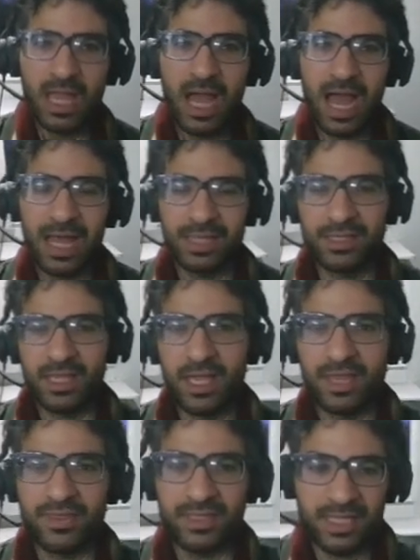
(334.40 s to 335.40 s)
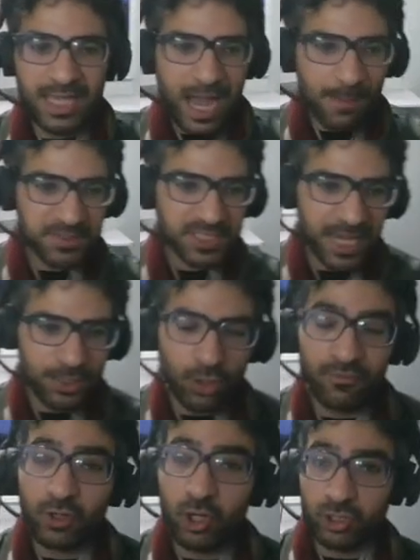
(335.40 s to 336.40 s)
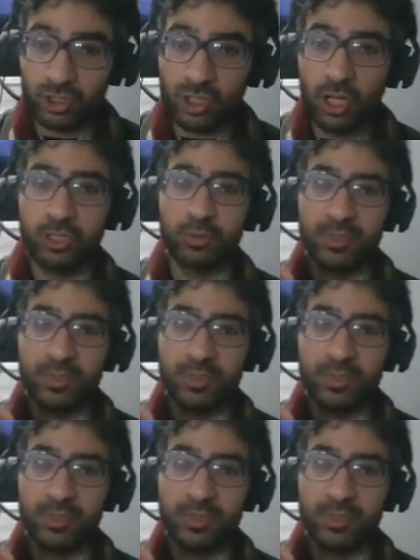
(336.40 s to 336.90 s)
And the upside of Consult,